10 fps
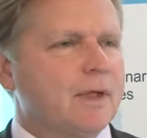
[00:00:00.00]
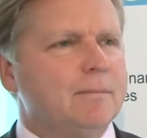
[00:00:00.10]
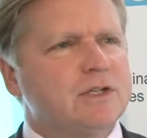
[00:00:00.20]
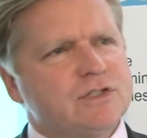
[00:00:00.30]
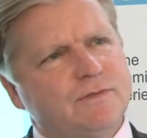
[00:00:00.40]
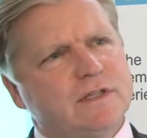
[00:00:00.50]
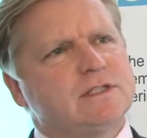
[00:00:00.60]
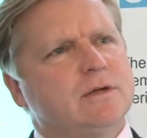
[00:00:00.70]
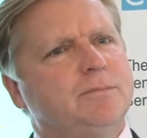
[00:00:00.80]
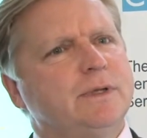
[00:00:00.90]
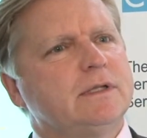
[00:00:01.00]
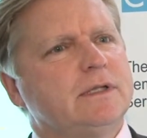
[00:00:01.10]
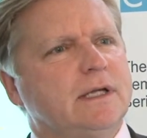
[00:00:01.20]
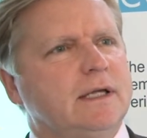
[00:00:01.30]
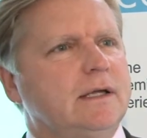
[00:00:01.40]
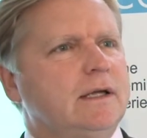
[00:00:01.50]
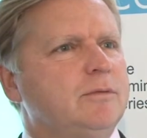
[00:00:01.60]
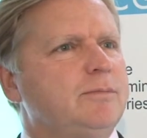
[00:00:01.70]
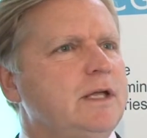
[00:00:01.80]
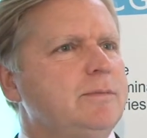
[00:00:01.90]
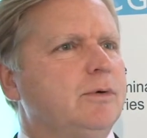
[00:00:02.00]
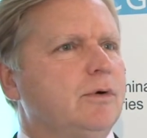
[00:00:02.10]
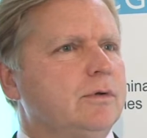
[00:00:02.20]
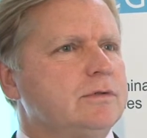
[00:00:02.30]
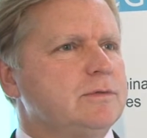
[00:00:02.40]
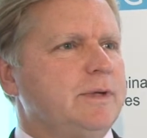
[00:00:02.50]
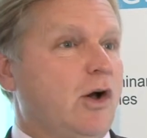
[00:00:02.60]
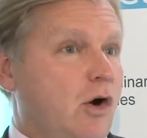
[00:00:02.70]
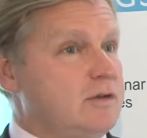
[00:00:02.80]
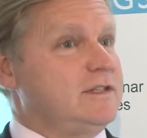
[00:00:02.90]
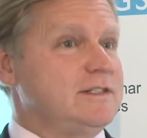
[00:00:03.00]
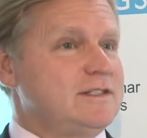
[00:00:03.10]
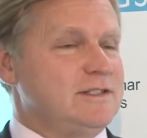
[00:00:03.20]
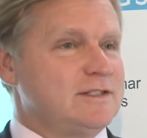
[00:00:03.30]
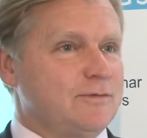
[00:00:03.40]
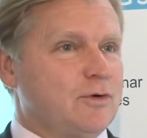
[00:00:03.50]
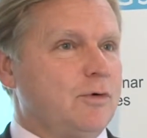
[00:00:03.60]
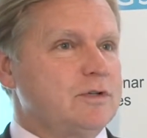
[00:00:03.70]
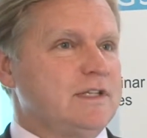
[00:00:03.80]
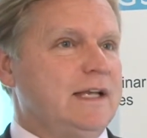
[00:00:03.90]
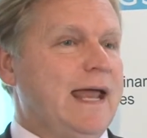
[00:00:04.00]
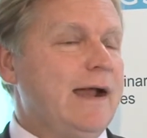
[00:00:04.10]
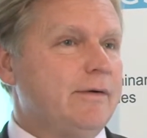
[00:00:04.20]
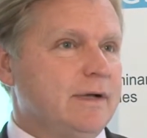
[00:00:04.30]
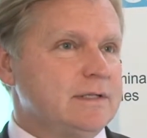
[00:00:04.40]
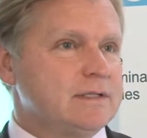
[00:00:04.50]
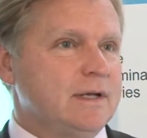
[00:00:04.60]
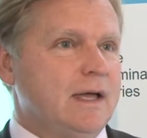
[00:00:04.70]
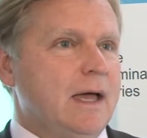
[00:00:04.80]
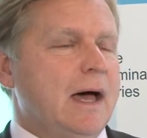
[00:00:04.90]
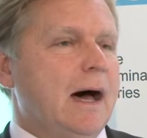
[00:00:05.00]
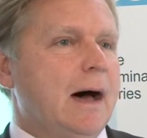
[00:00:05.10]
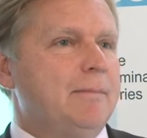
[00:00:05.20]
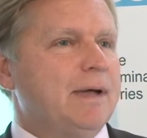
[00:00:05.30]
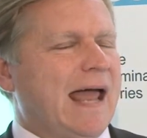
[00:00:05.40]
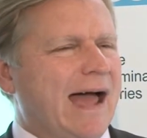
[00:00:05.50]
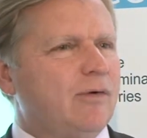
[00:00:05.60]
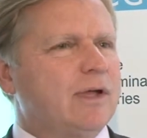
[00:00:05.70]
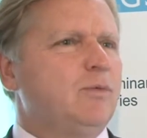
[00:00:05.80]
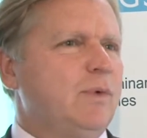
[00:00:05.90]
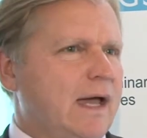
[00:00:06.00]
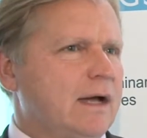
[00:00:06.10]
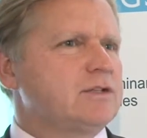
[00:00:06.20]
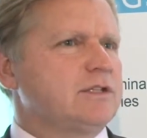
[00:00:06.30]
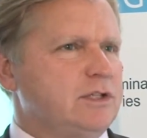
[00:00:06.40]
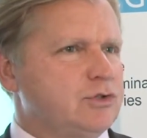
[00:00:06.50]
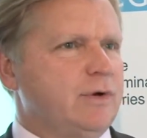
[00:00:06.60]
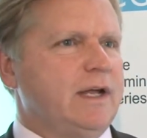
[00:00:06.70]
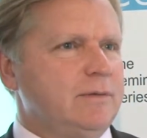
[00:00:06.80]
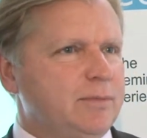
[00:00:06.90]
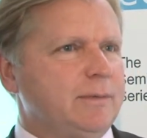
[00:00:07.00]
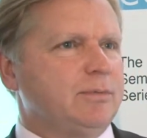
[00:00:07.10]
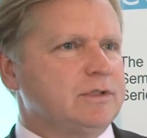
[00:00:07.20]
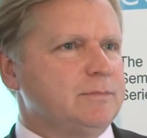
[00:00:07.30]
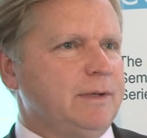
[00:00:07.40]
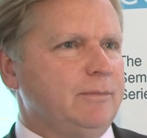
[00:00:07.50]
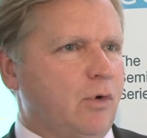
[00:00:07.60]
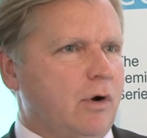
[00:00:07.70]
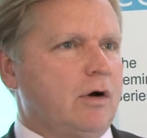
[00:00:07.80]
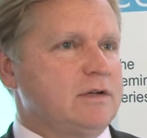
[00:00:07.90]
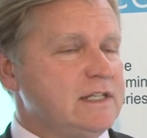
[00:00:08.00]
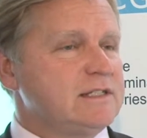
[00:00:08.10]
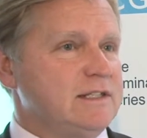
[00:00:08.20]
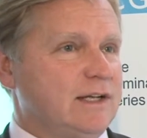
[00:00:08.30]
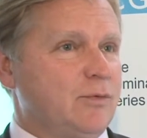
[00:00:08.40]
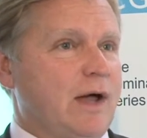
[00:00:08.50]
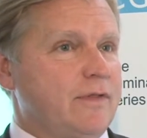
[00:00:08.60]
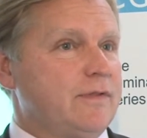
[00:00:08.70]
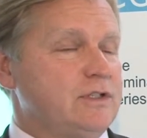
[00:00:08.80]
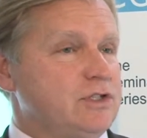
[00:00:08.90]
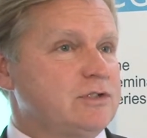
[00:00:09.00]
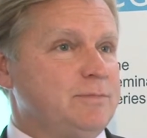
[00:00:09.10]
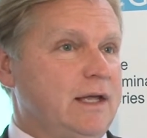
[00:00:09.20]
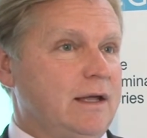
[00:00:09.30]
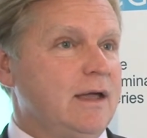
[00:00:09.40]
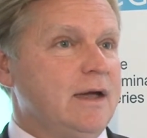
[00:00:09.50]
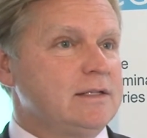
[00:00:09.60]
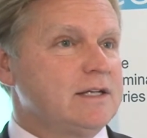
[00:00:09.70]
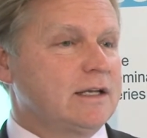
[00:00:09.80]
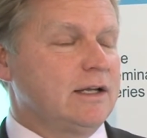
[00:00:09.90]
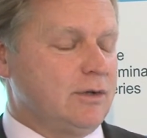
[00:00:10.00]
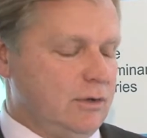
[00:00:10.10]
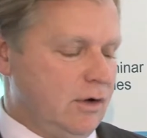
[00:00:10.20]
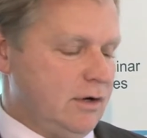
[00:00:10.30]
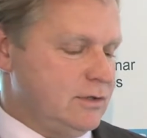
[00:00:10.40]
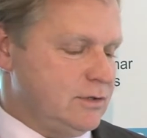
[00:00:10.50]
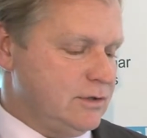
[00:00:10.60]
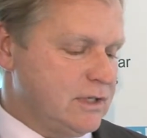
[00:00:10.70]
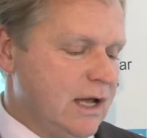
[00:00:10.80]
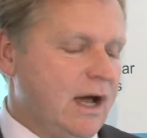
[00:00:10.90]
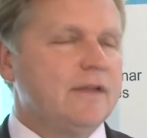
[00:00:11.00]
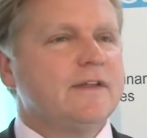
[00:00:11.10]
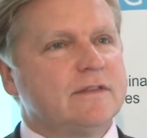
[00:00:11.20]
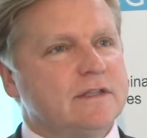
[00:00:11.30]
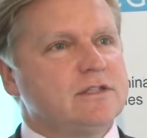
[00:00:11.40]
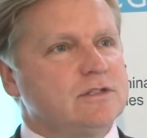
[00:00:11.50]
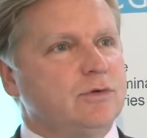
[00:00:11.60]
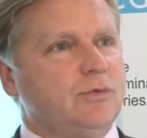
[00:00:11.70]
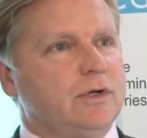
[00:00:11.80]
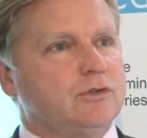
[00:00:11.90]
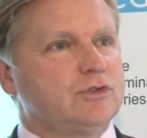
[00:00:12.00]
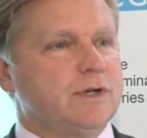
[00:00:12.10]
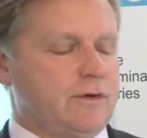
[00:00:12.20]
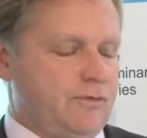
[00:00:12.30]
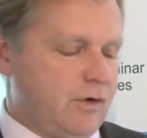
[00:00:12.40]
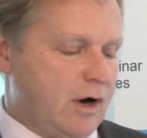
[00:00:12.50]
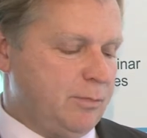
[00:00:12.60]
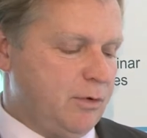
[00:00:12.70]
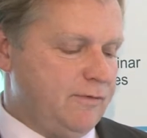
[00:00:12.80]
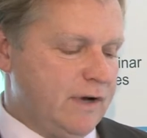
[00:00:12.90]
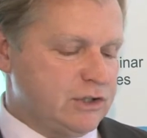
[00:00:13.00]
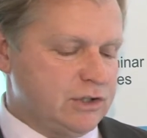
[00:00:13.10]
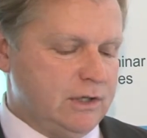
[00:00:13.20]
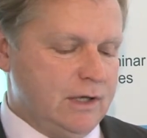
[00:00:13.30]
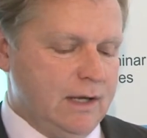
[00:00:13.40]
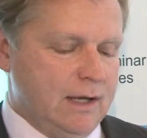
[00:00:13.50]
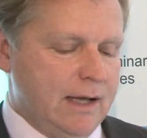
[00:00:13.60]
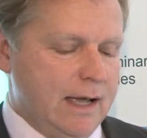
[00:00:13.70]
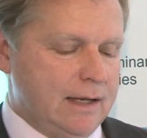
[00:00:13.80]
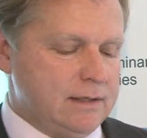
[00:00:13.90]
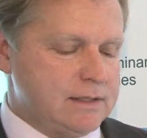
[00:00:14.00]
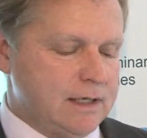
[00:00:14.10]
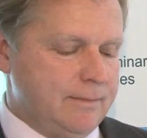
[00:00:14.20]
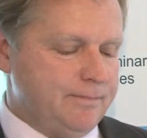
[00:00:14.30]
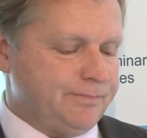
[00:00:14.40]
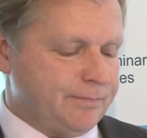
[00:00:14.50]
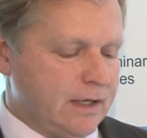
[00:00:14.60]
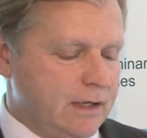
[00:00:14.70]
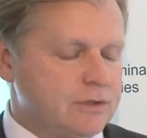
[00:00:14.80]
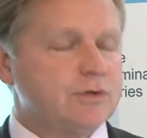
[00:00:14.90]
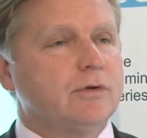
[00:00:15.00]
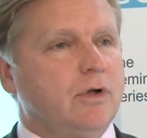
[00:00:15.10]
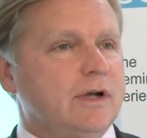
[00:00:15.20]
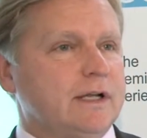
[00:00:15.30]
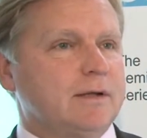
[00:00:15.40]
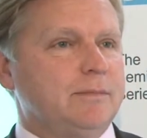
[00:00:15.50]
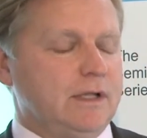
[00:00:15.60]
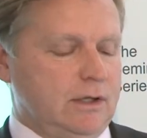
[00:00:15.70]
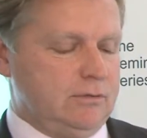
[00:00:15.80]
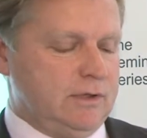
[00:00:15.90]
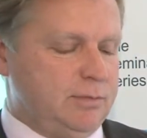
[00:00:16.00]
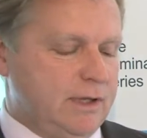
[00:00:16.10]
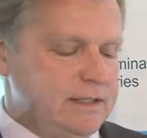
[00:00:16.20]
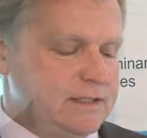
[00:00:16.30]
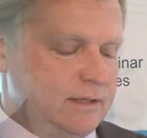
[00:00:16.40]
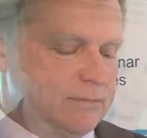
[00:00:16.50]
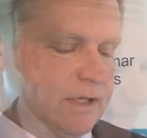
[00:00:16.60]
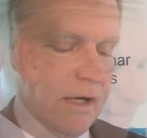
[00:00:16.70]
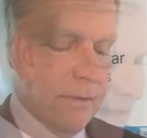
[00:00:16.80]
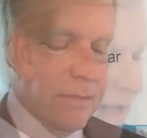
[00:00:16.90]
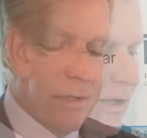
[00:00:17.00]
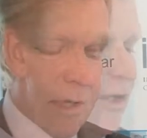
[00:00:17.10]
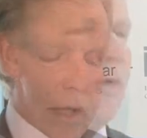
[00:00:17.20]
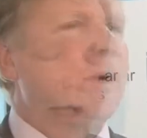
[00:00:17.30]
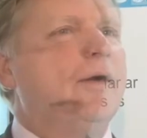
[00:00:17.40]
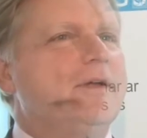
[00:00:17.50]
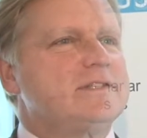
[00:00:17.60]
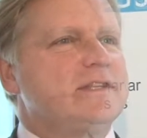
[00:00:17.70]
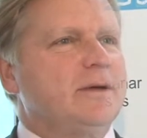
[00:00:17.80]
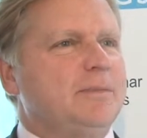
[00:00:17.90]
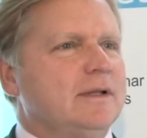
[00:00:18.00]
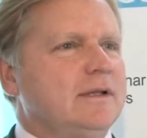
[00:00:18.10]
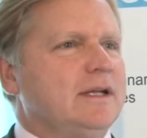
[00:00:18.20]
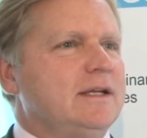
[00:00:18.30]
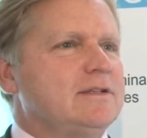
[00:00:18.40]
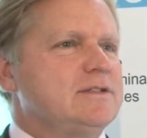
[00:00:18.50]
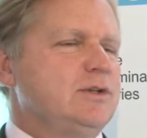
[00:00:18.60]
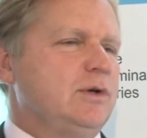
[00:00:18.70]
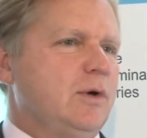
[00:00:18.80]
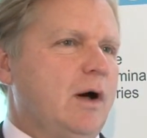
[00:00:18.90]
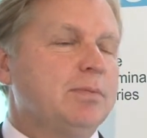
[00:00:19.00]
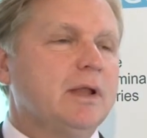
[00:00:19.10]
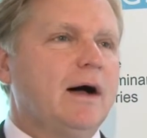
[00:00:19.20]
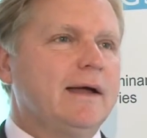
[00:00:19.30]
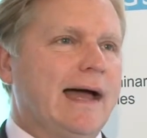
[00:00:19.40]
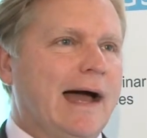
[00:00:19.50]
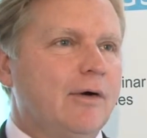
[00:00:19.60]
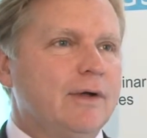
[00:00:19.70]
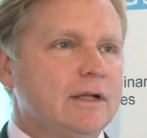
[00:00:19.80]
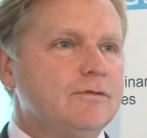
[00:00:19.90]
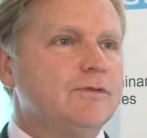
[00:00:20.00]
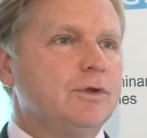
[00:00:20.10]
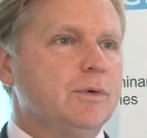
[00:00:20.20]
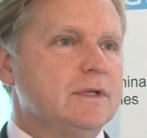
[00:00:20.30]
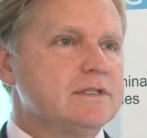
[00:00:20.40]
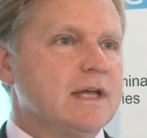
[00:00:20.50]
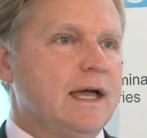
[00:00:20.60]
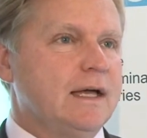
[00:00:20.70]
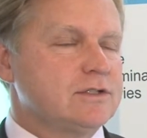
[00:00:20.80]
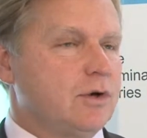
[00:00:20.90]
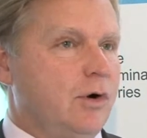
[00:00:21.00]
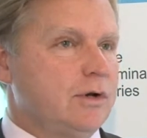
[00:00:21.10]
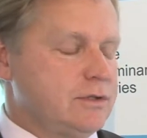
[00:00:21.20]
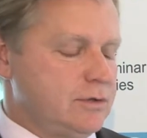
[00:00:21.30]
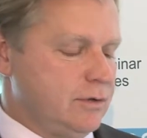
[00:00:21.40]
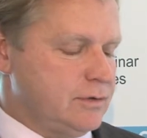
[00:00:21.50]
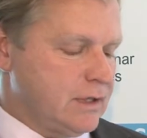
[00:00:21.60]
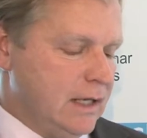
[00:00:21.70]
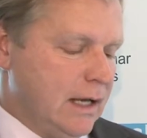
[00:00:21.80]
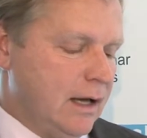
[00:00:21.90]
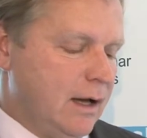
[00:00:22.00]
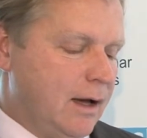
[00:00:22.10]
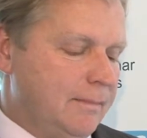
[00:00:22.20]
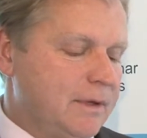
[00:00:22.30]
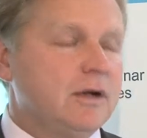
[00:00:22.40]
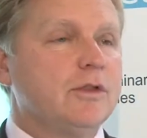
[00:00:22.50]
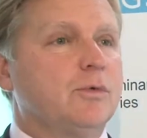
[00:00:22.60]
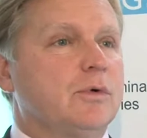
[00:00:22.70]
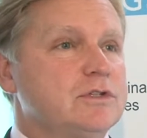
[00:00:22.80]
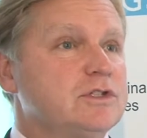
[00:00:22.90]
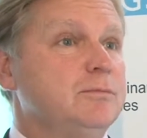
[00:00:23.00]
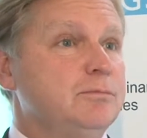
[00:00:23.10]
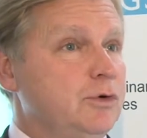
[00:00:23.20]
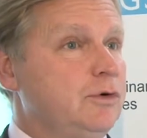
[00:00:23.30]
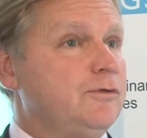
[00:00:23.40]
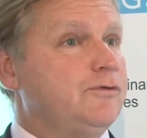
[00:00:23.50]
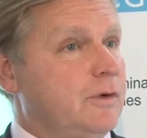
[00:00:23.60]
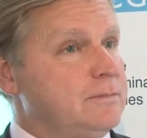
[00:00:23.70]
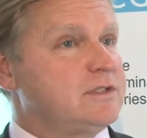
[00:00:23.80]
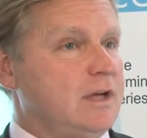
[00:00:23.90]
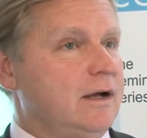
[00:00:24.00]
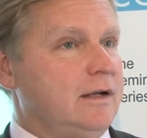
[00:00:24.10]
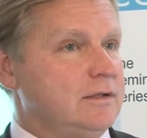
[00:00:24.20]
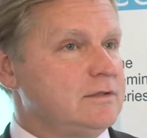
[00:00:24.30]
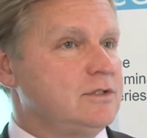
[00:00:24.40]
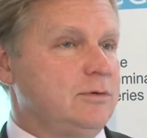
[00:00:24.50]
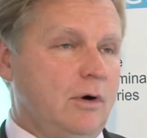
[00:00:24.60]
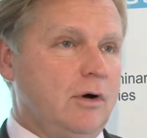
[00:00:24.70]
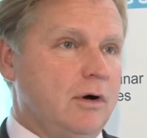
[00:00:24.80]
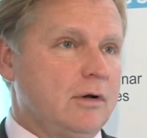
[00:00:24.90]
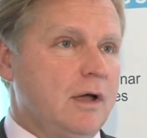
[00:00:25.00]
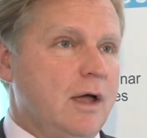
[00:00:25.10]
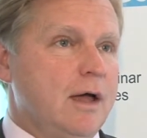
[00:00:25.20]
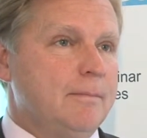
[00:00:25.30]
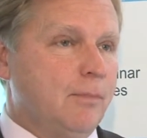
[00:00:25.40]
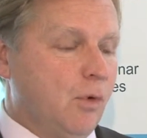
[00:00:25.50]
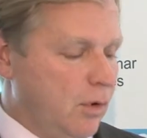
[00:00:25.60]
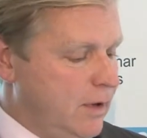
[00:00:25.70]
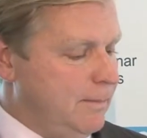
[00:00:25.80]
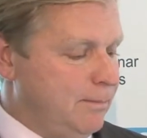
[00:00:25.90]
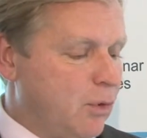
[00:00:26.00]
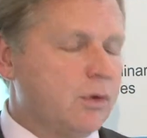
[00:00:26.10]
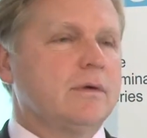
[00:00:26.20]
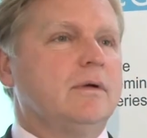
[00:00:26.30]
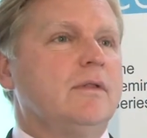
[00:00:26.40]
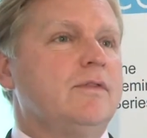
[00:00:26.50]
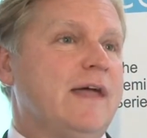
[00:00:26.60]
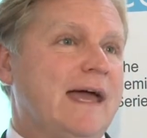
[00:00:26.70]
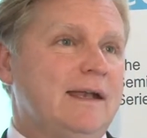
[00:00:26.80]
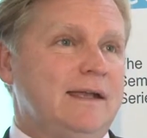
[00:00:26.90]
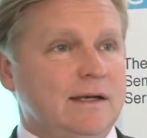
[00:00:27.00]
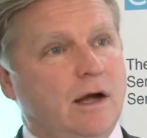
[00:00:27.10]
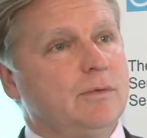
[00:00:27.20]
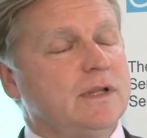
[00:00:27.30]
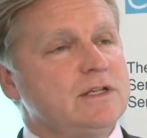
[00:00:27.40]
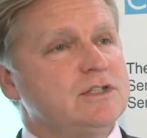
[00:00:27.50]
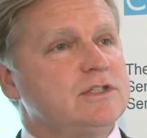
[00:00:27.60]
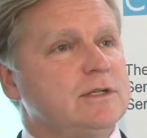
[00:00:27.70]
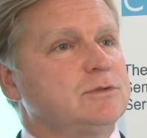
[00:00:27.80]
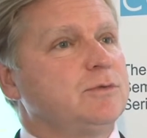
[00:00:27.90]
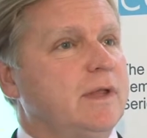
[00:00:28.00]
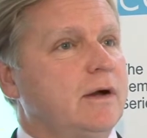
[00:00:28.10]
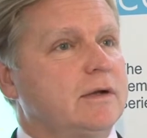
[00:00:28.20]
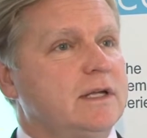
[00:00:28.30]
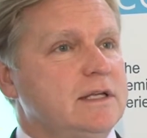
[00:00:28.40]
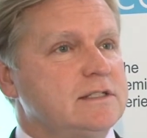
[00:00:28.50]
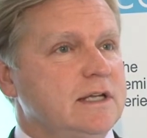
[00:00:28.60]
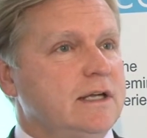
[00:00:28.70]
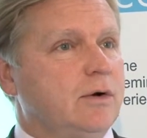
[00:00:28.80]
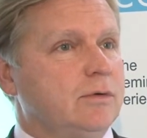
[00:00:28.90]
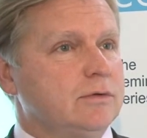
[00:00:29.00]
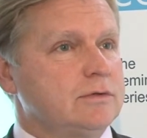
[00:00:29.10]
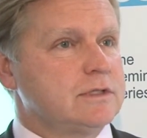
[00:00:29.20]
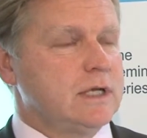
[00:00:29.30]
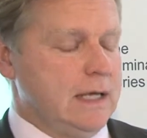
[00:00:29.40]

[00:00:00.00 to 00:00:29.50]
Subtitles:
Much of this ability in people to be artists is, of course, inherent. But how can we actually train people to be more artistic rather than just being technical auditors? I think this is a real trick for our profession. And internal audit can be a lonely place sometimes. Nowhere the ability to apply our influence as auditors, in other words, to move from science to art, more important than in our relationships with our key stakeholders.